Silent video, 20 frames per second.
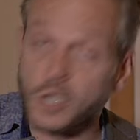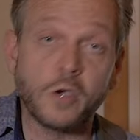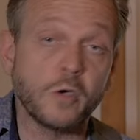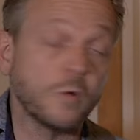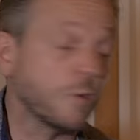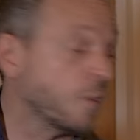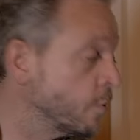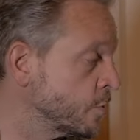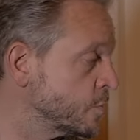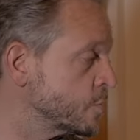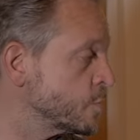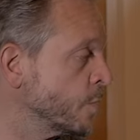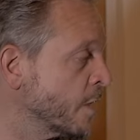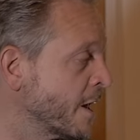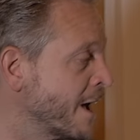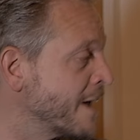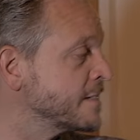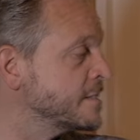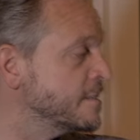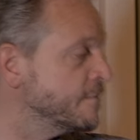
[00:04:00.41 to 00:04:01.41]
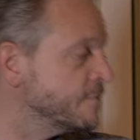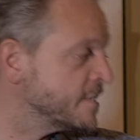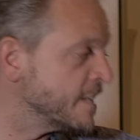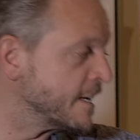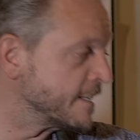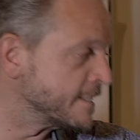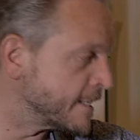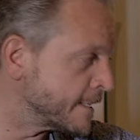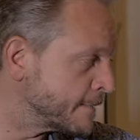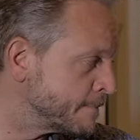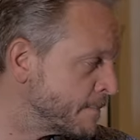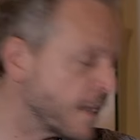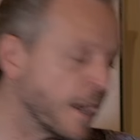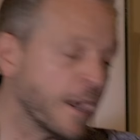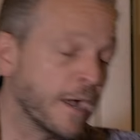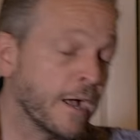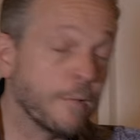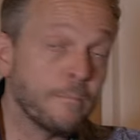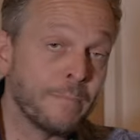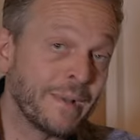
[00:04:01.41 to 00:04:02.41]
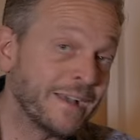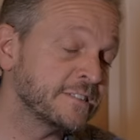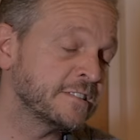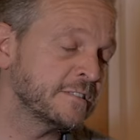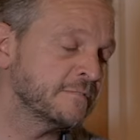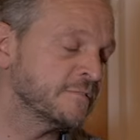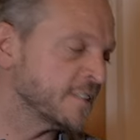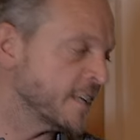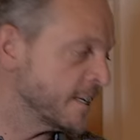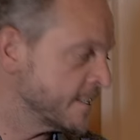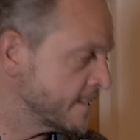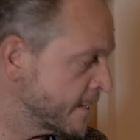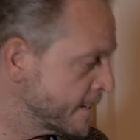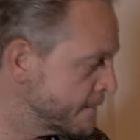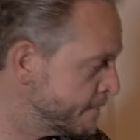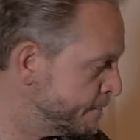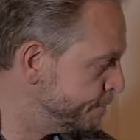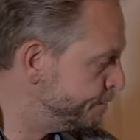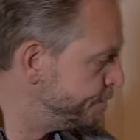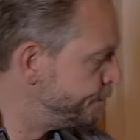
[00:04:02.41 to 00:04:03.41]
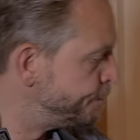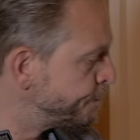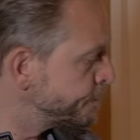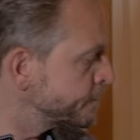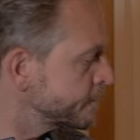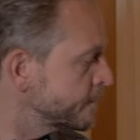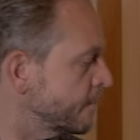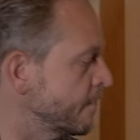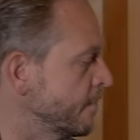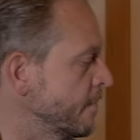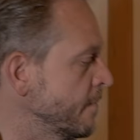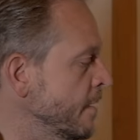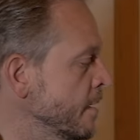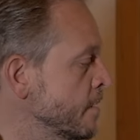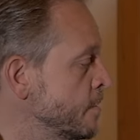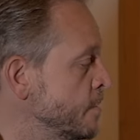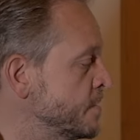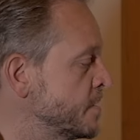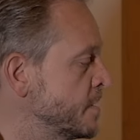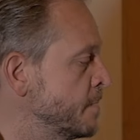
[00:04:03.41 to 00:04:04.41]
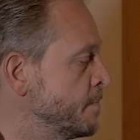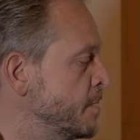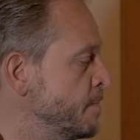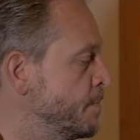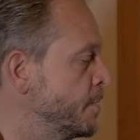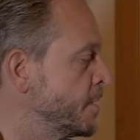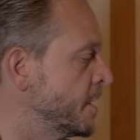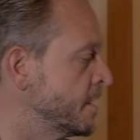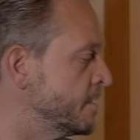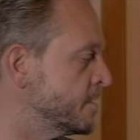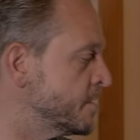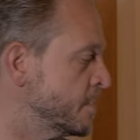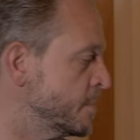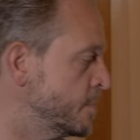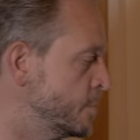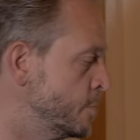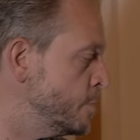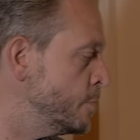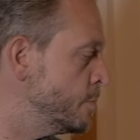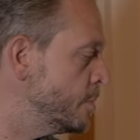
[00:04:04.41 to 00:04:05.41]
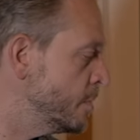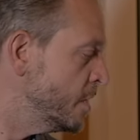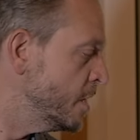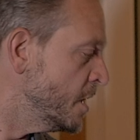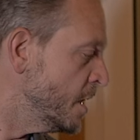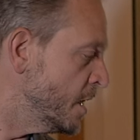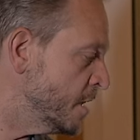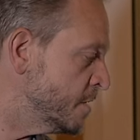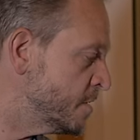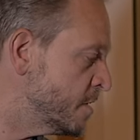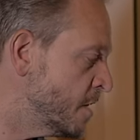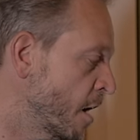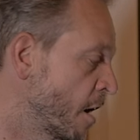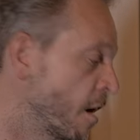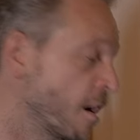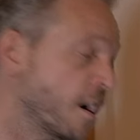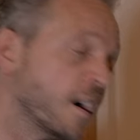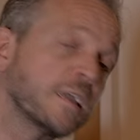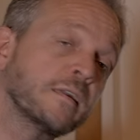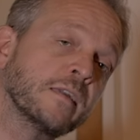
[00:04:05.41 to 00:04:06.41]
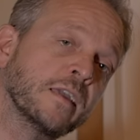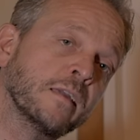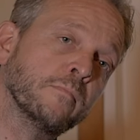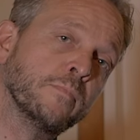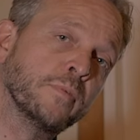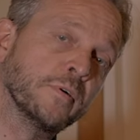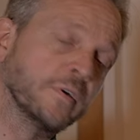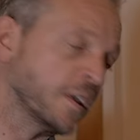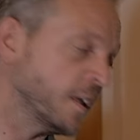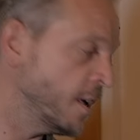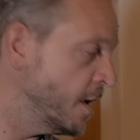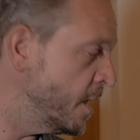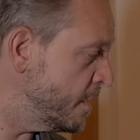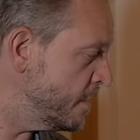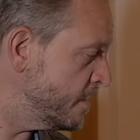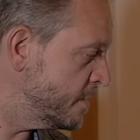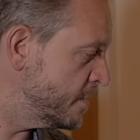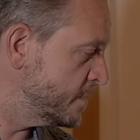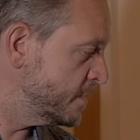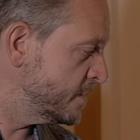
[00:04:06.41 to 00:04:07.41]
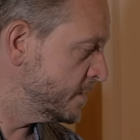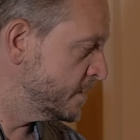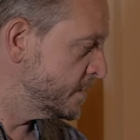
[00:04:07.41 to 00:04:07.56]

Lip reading: go onto an active setting, a passive setting, you simply put it into the high input here,